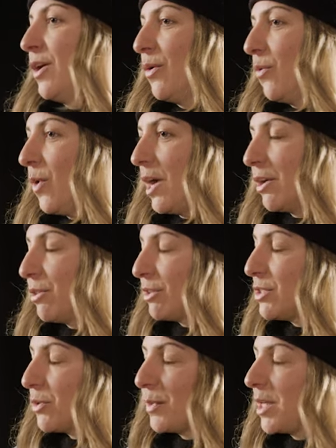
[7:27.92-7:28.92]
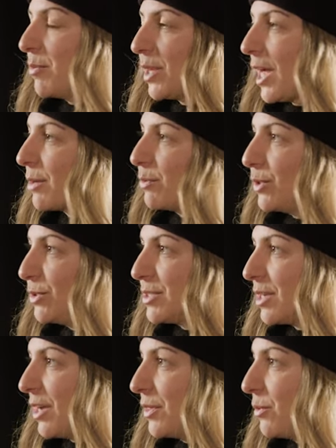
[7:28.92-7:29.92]
why are there so many black boots
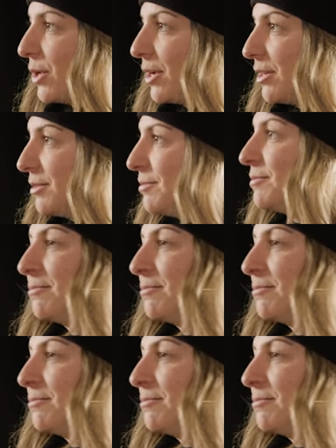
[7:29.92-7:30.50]
on the wall?